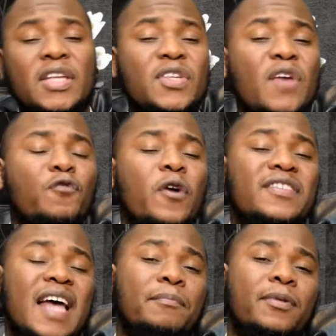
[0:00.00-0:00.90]
say, for
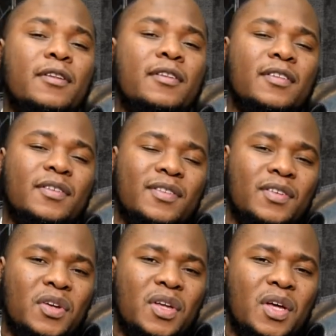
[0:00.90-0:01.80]
example,
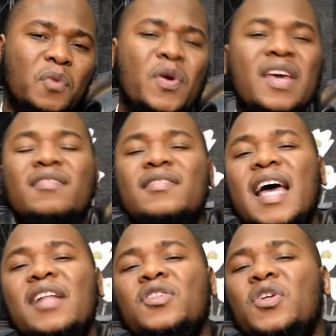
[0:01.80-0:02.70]
we
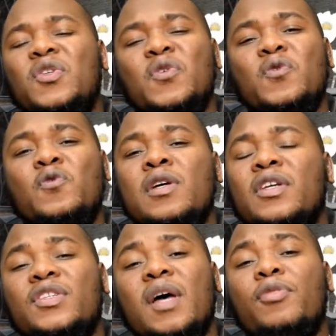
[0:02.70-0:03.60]
intend to do
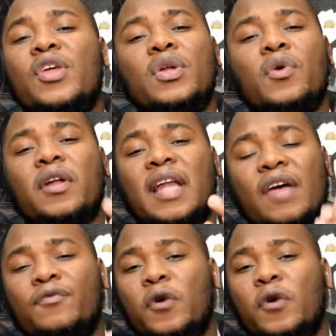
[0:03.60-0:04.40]
something in our life,